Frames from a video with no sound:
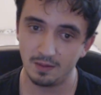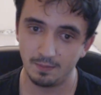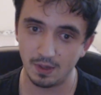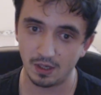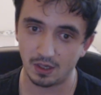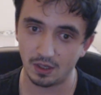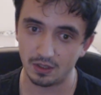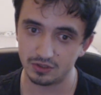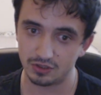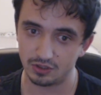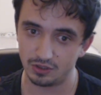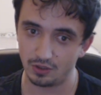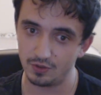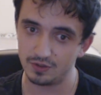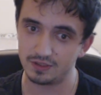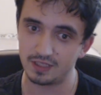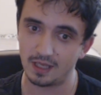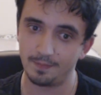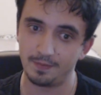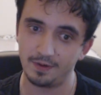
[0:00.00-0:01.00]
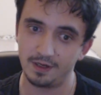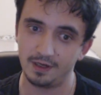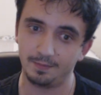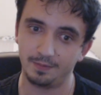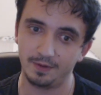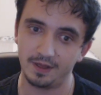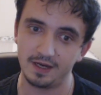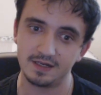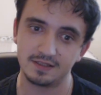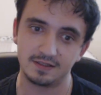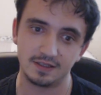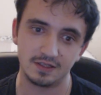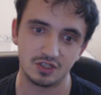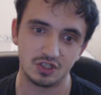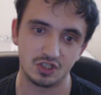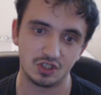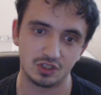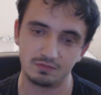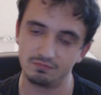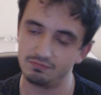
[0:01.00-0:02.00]
because those top rated
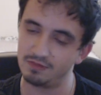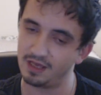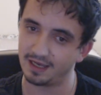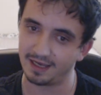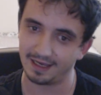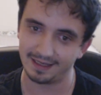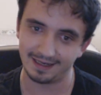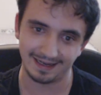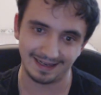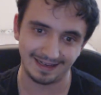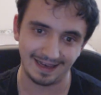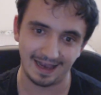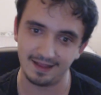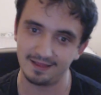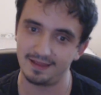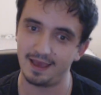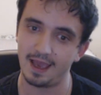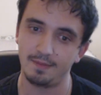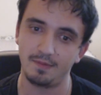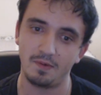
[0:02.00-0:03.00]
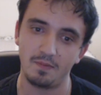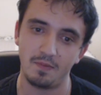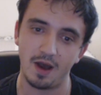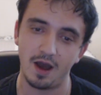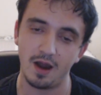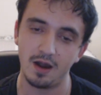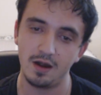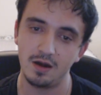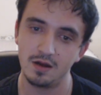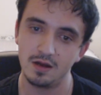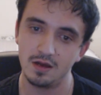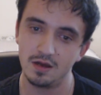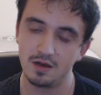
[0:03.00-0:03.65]
players, they kind of got the MMR